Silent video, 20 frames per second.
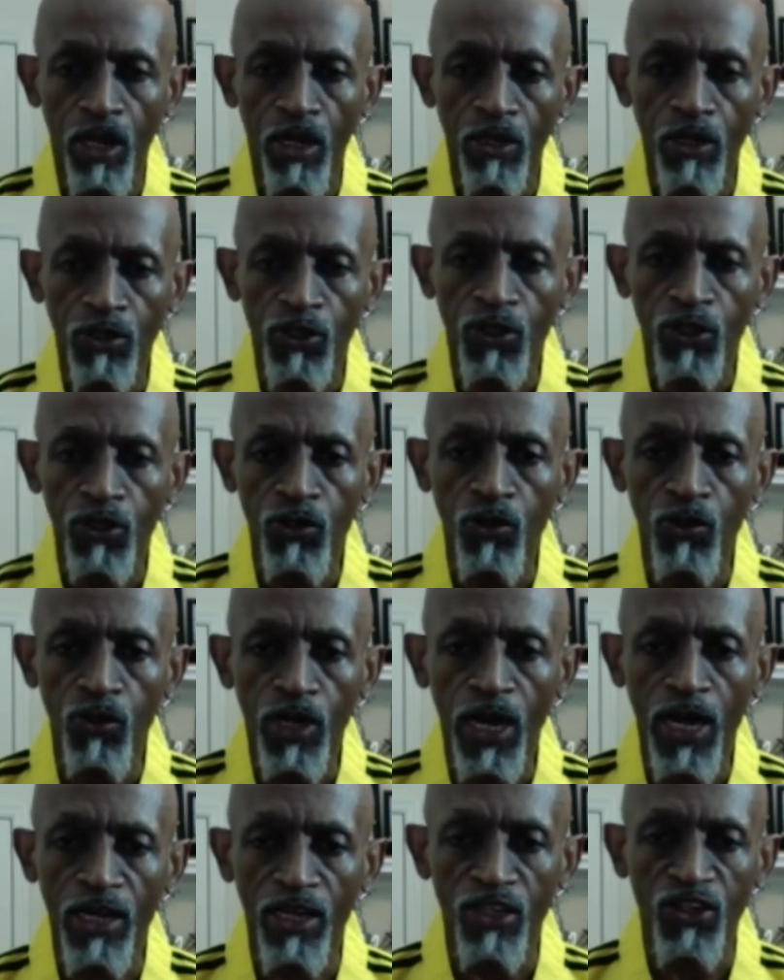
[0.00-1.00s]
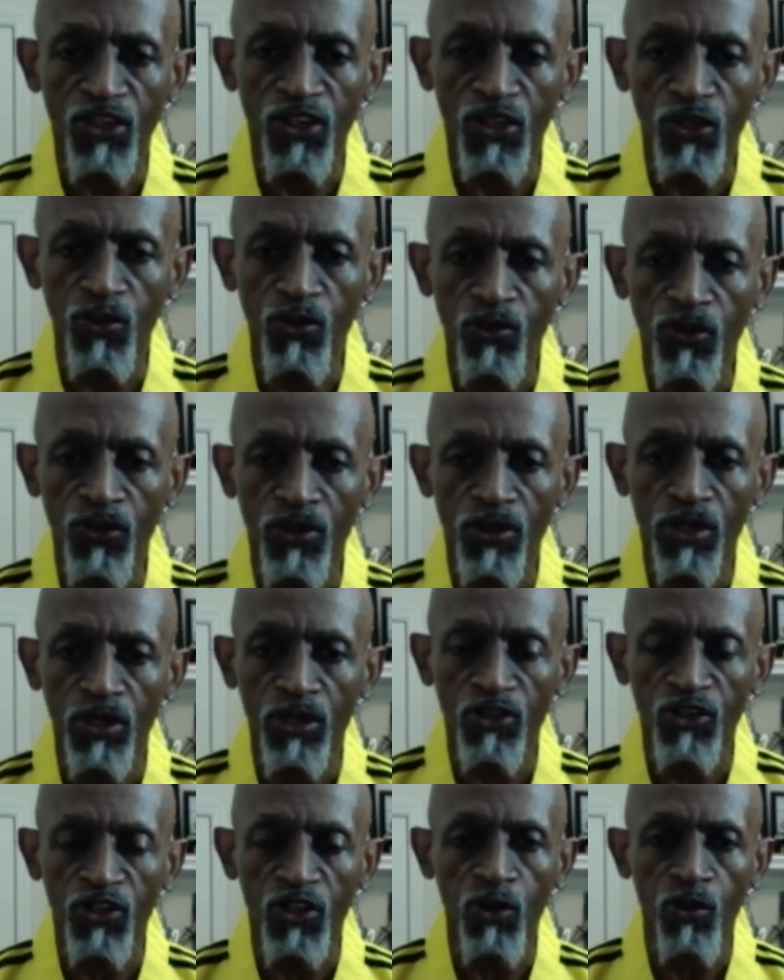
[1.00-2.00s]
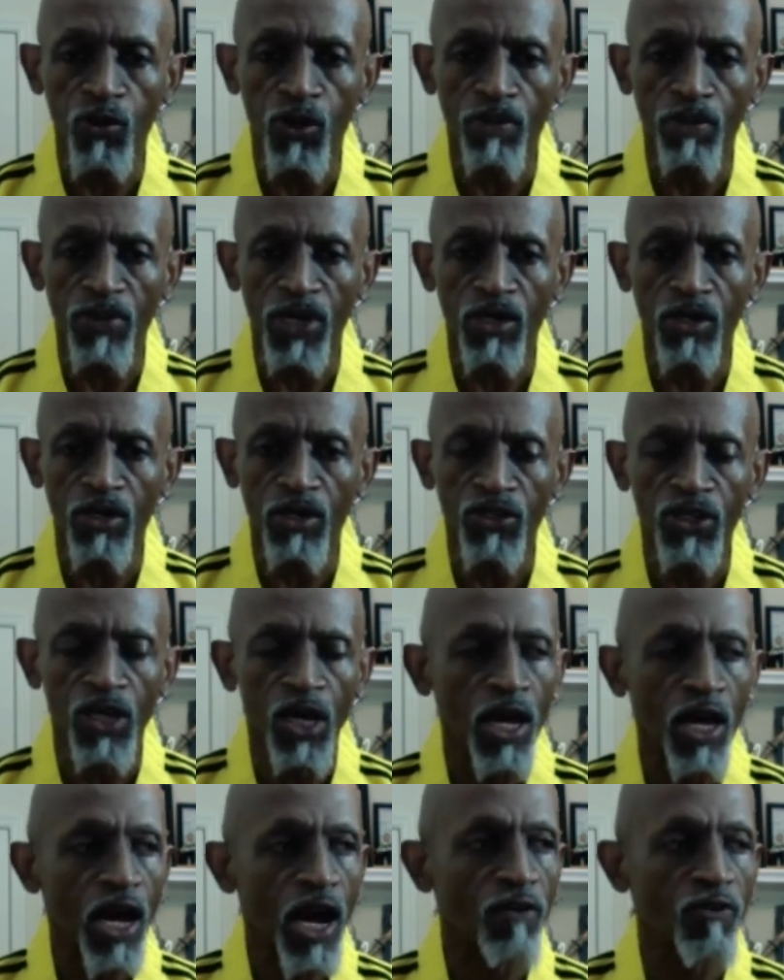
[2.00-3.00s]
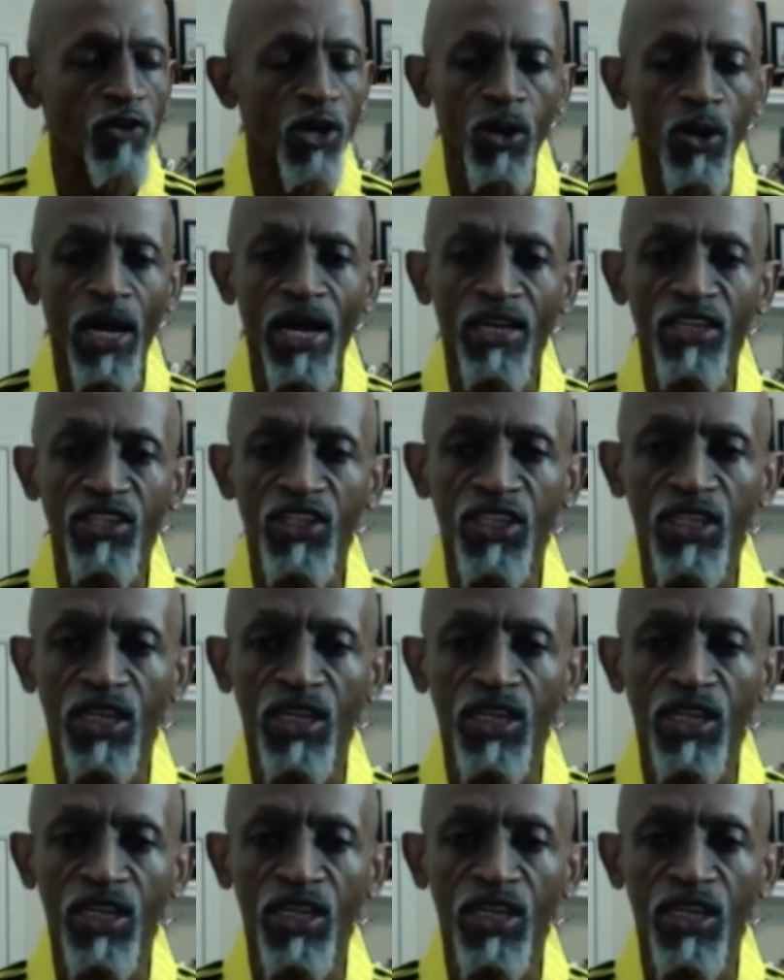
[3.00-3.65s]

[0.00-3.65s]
to kind of suit the student, because I realized